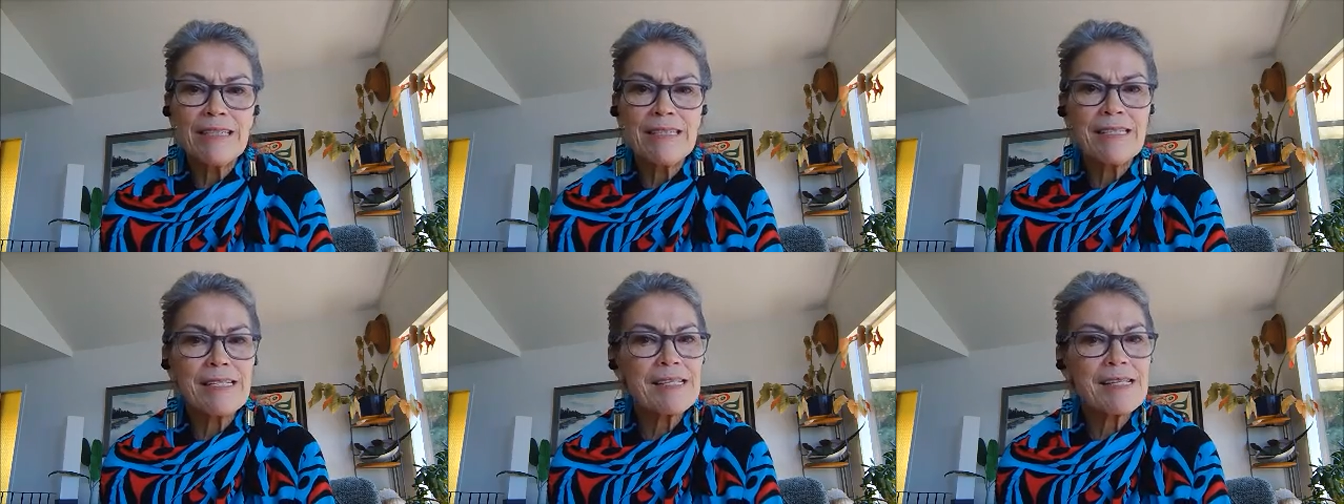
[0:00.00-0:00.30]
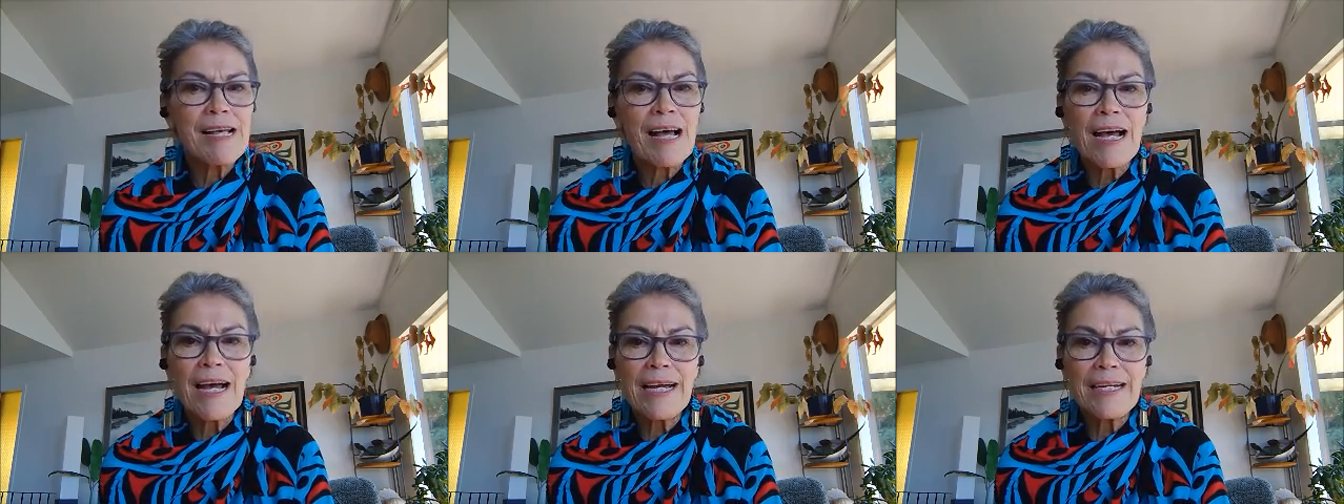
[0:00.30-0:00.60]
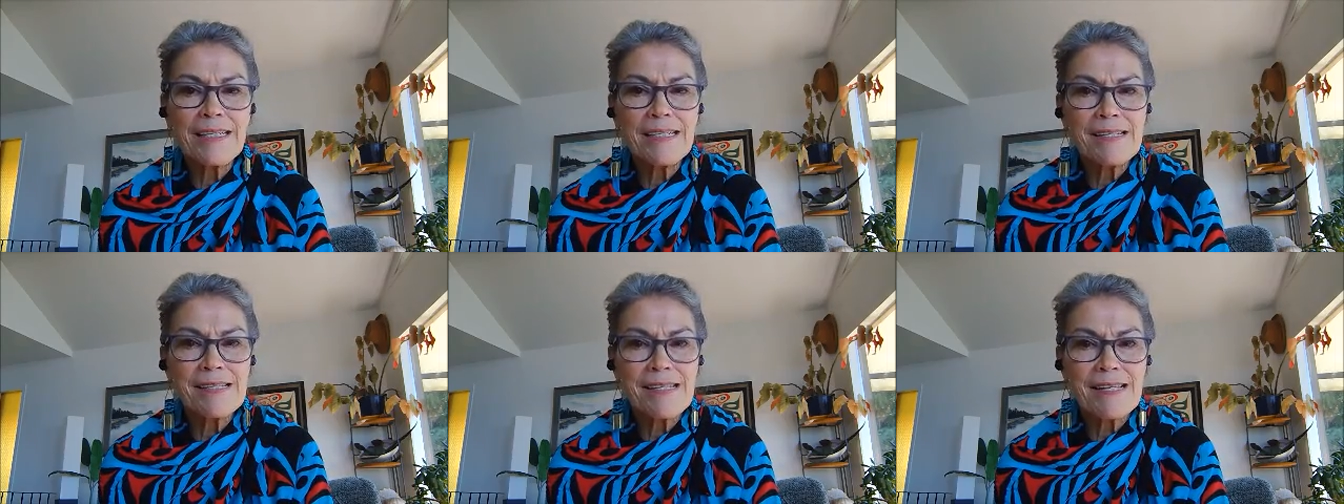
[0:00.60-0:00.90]

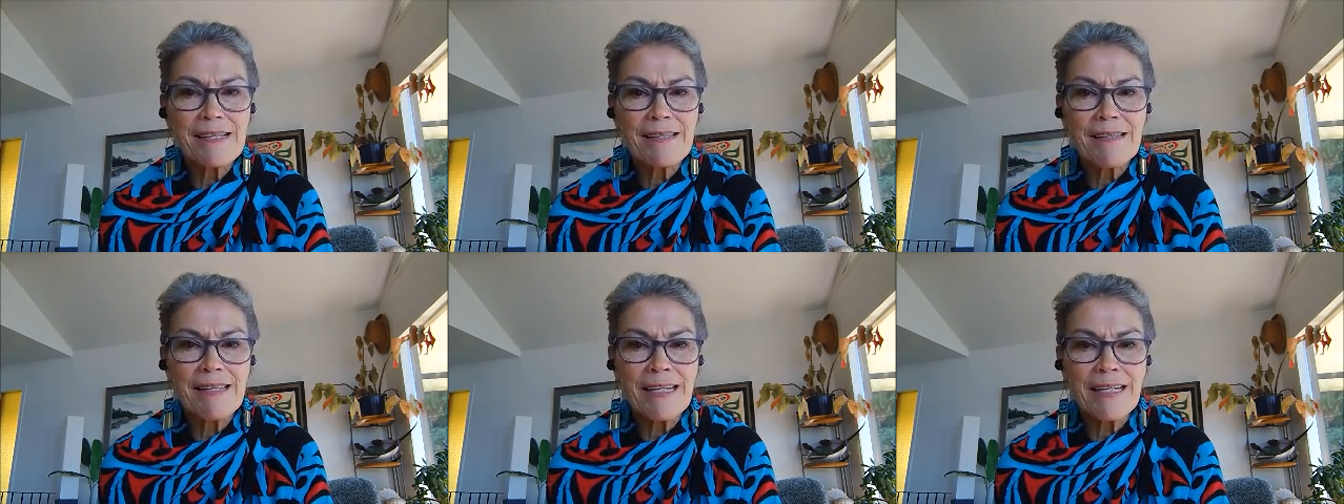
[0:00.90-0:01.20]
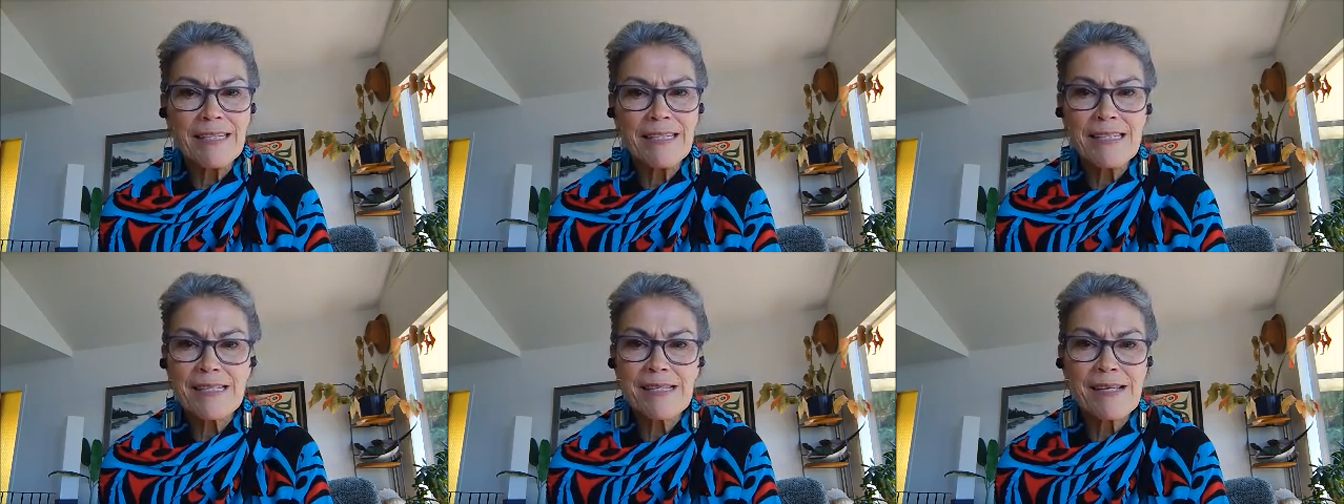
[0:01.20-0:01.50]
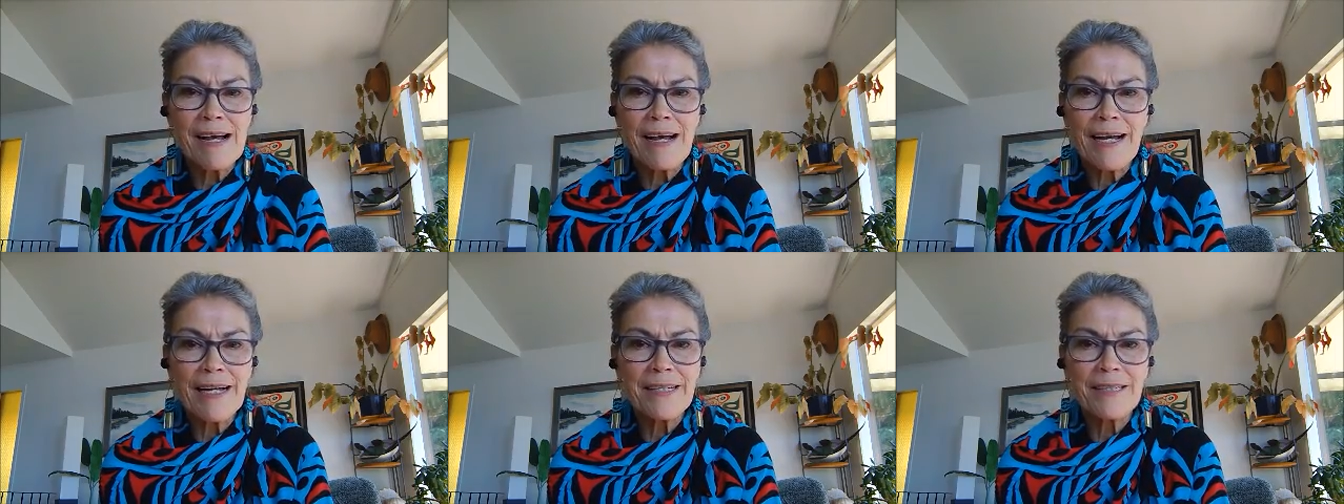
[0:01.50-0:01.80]
designs that they
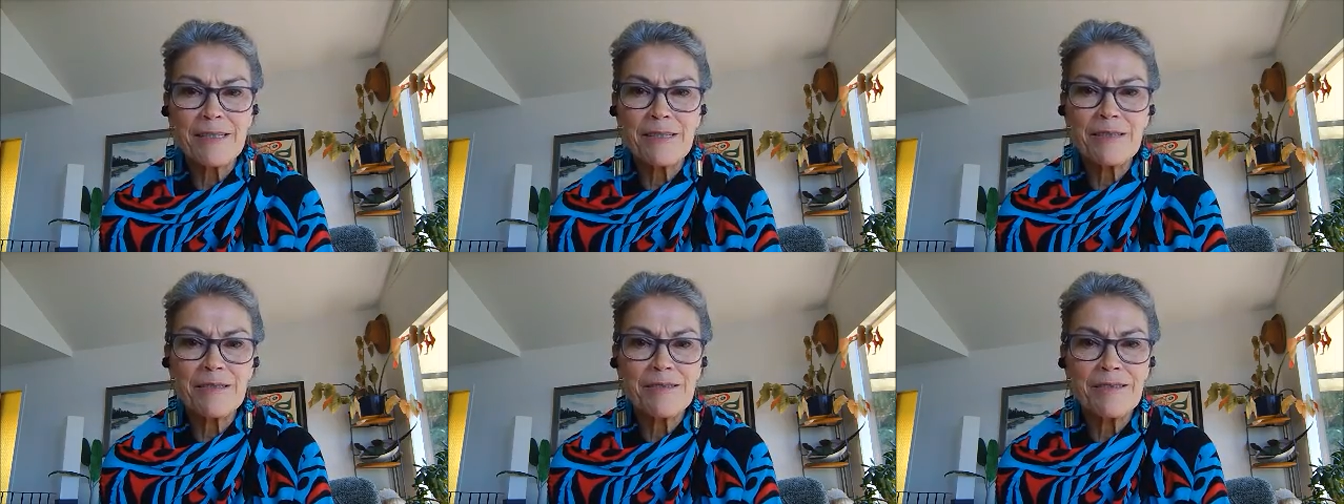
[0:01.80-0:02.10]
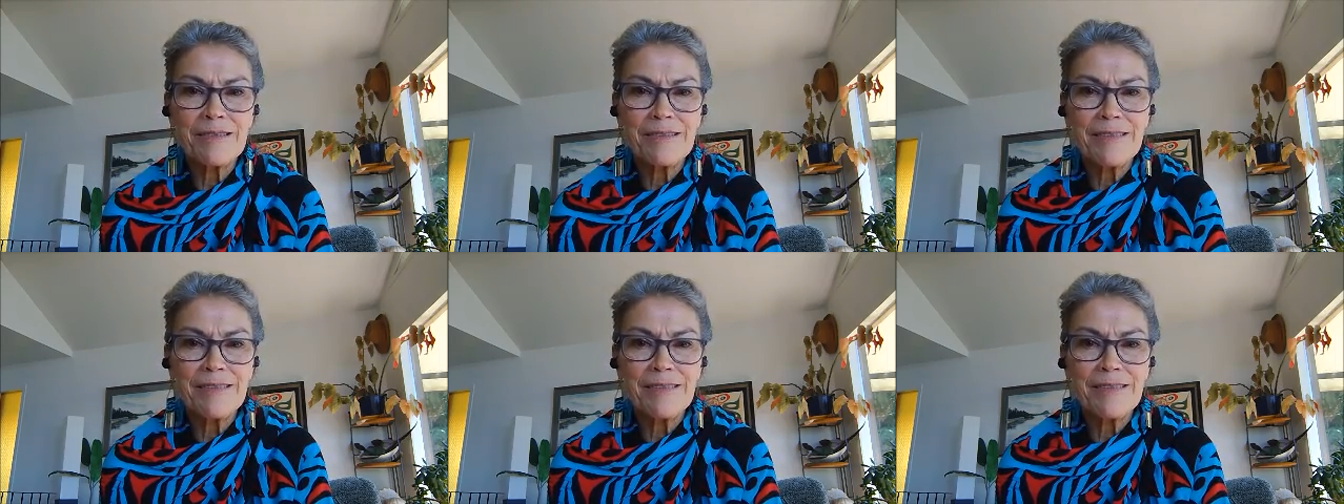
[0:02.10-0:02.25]
desire